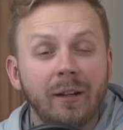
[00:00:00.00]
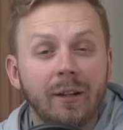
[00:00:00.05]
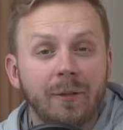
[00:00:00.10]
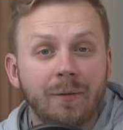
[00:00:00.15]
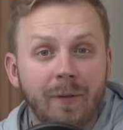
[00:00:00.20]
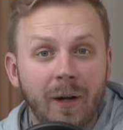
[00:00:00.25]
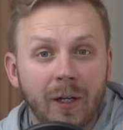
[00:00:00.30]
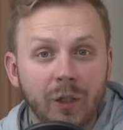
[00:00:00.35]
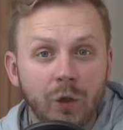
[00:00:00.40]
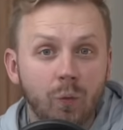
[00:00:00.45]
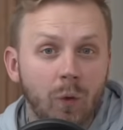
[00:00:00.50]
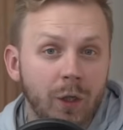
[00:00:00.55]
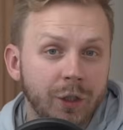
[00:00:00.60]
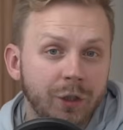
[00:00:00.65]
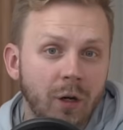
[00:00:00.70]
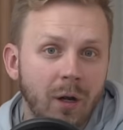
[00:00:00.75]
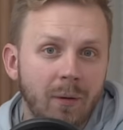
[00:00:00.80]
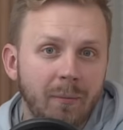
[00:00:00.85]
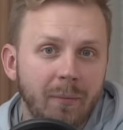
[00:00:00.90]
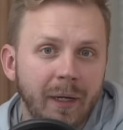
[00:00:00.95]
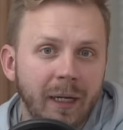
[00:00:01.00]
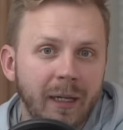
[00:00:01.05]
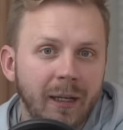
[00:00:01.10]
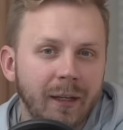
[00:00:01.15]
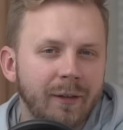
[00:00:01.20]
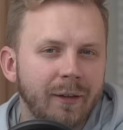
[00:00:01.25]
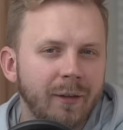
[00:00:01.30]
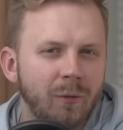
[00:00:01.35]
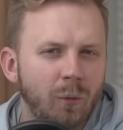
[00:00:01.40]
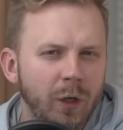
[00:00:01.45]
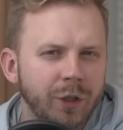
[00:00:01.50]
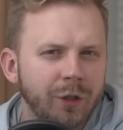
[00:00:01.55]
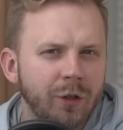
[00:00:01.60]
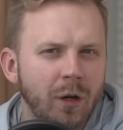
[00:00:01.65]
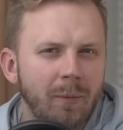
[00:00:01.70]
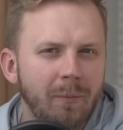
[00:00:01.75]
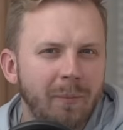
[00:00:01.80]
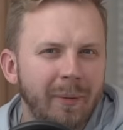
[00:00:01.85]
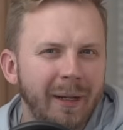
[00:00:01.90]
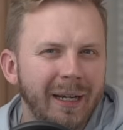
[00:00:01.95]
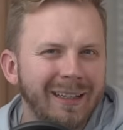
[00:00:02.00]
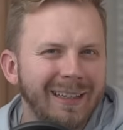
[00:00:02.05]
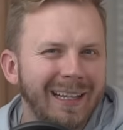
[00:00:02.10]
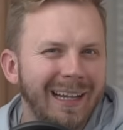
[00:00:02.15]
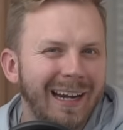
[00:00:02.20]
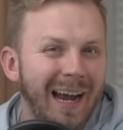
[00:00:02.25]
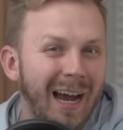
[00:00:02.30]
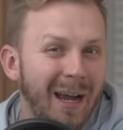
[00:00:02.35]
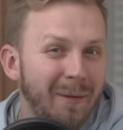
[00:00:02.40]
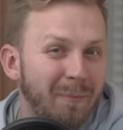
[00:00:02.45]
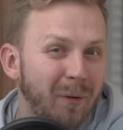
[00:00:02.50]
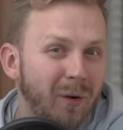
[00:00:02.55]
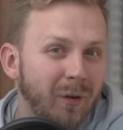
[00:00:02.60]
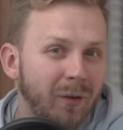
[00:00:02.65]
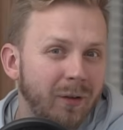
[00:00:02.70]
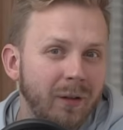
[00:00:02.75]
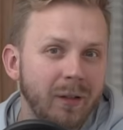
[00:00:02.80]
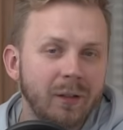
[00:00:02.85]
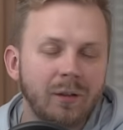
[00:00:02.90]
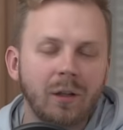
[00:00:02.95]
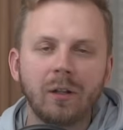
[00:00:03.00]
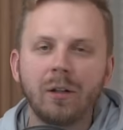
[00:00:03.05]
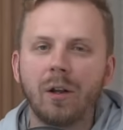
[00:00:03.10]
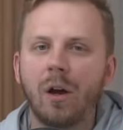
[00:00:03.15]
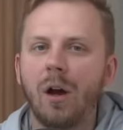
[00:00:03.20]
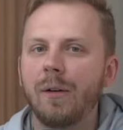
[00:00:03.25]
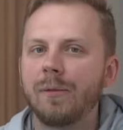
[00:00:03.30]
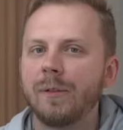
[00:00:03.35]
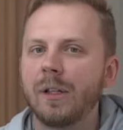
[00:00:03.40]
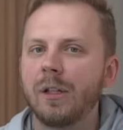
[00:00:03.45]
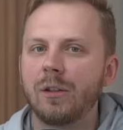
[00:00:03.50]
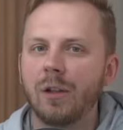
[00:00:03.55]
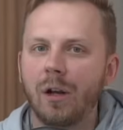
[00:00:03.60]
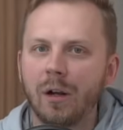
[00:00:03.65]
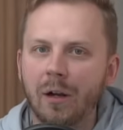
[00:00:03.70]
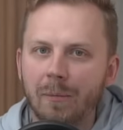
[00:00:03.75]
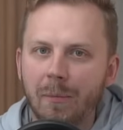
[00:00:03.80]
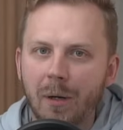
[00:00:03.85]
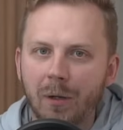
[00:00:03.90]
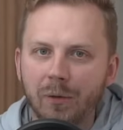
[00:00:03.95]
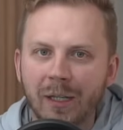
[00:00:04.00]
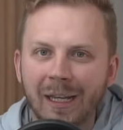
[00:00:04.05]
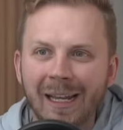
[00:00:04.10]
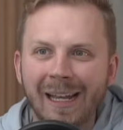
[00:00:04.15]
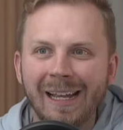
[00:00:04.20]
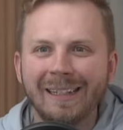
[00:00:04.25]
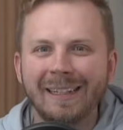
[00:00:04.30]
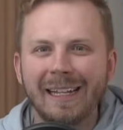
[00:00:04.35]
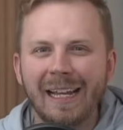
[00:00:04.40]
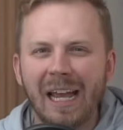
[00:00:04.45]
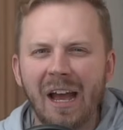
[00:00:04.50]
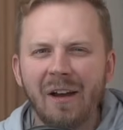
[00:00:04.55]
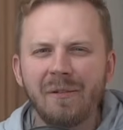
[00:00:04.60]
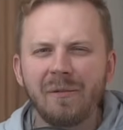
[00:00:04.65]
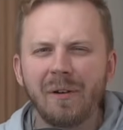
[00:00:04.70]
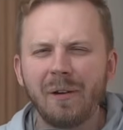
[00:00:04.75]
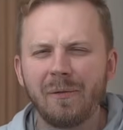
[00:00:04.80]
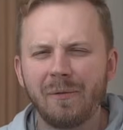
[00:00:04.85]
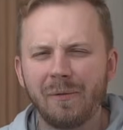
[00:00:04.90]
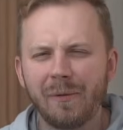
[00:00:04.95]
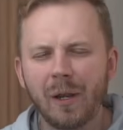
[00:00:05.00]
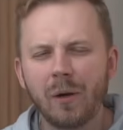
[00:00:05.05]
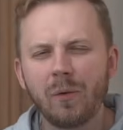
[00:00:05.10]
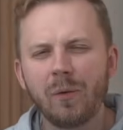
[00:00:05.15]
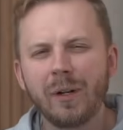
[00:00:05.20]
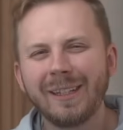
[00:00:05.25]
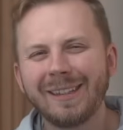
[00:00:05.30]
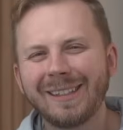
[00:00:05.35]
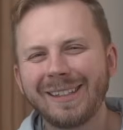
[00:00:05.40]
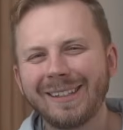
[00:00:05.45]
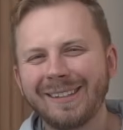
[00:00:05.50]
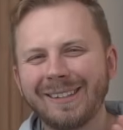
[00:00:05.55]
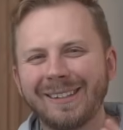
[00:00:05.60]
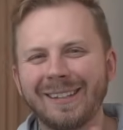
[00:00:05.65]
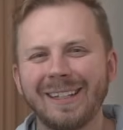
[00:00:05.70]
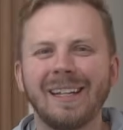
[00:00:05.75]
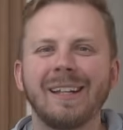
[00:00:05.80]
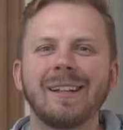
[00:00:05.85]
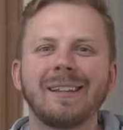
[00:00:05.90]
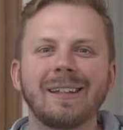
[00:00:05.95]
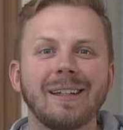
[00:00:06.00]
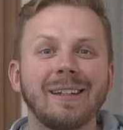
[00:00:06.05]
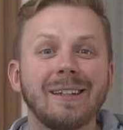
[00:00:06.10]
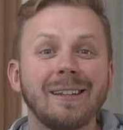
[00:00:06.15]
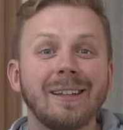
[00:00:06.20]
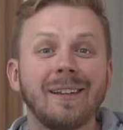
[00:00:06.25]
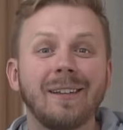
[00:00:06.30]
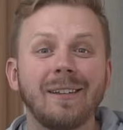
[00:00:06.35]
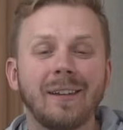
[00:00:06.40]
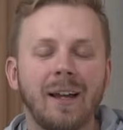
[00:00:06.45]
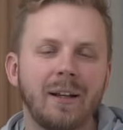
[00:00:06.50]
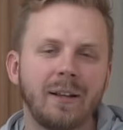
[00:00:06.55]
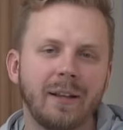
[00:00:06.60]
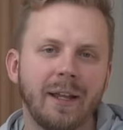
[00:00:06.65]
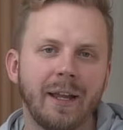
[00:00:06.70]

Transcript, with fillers: is a French watch company. It's a watch company that I personally don't often talk about. They have a very distinct design